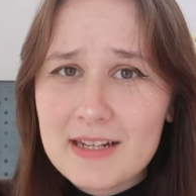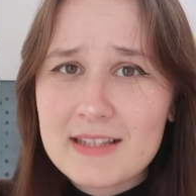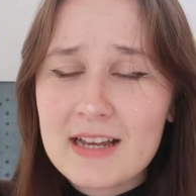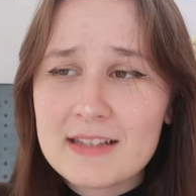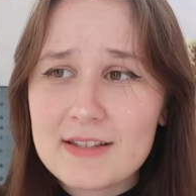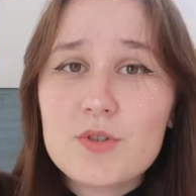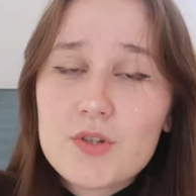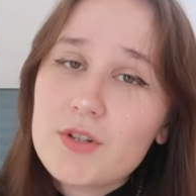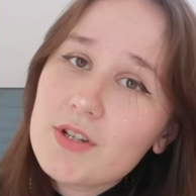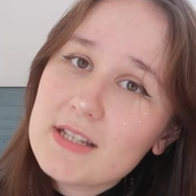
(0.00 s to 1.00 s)
makes sense. So
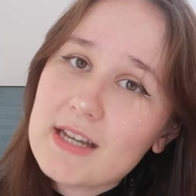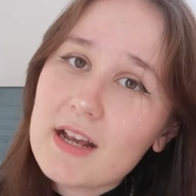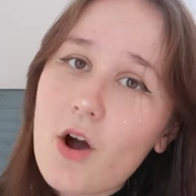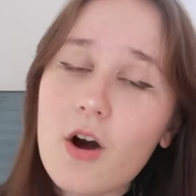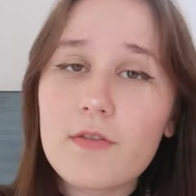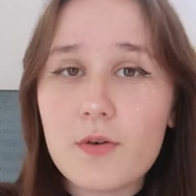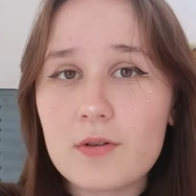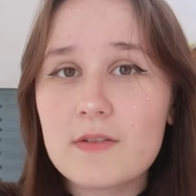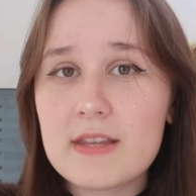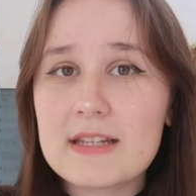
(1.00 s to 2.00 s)
ensuring you tick off
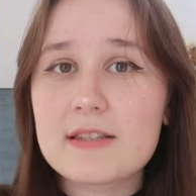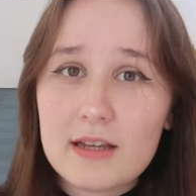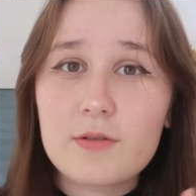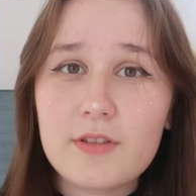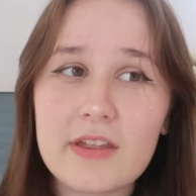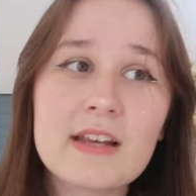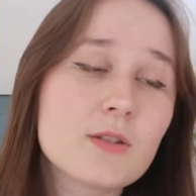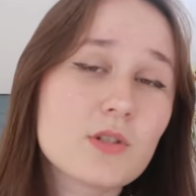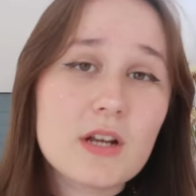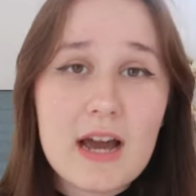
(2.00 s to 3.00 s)
all of these little
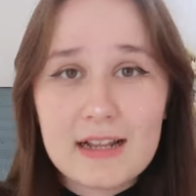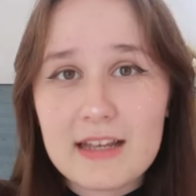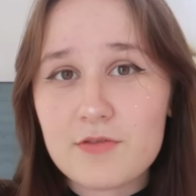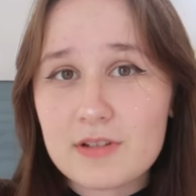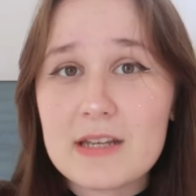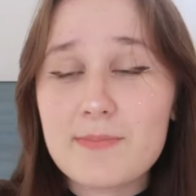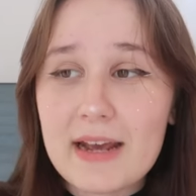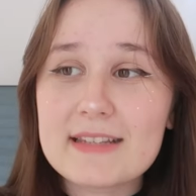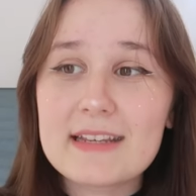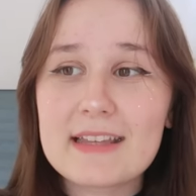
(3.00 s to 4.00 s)
things, which are kind of like really
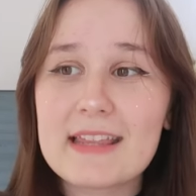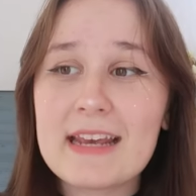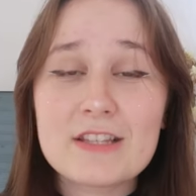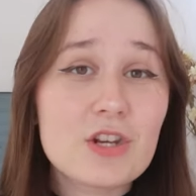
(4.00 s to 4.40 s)
basic things.